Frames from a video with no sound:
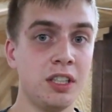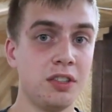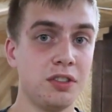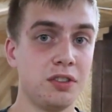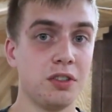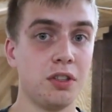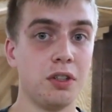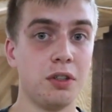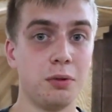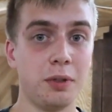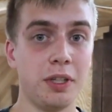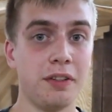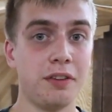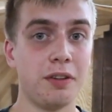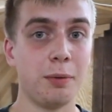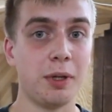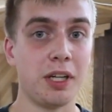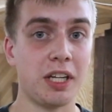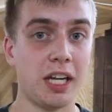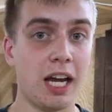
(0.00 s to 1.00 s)
So we have
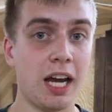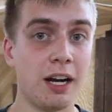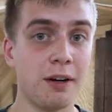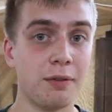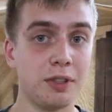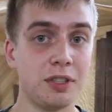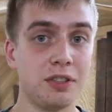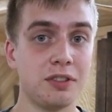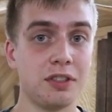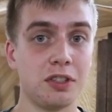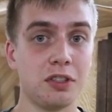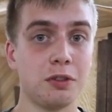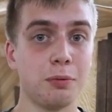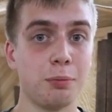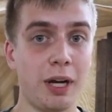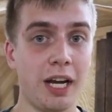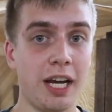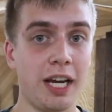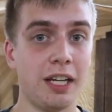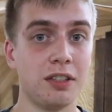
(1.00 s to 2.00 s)
to make every single
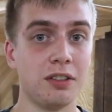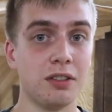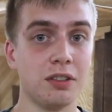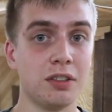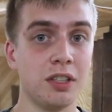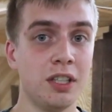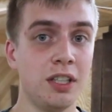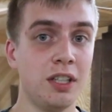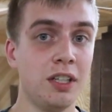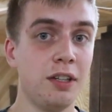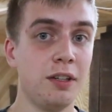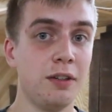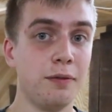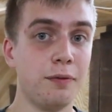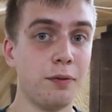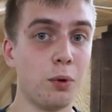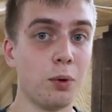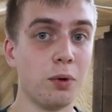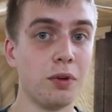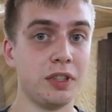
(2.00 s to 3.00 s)
panel
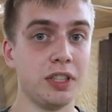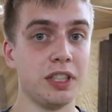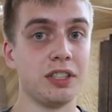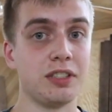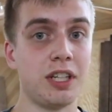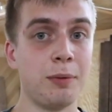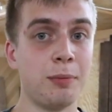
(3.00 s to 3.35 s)
for this.